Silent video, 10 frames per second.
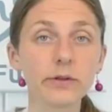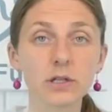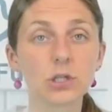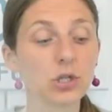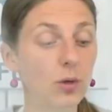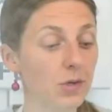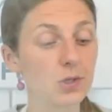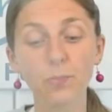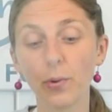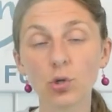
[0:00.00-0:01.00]
need to do
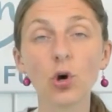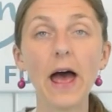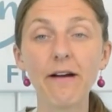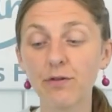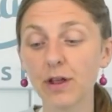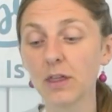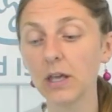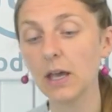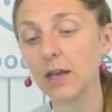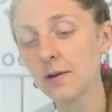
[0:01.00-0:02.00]
is put
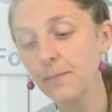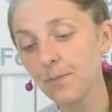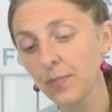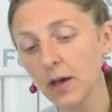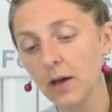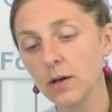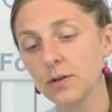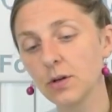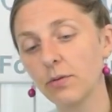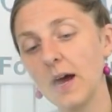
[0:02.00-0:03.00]
everything in.
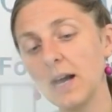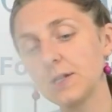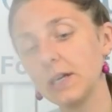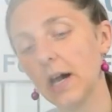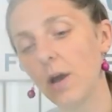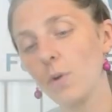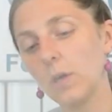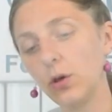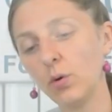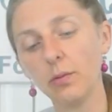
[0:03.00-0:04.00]
So we're adding our
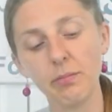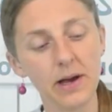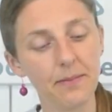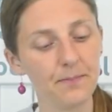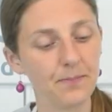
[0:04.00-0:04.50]
cucumber,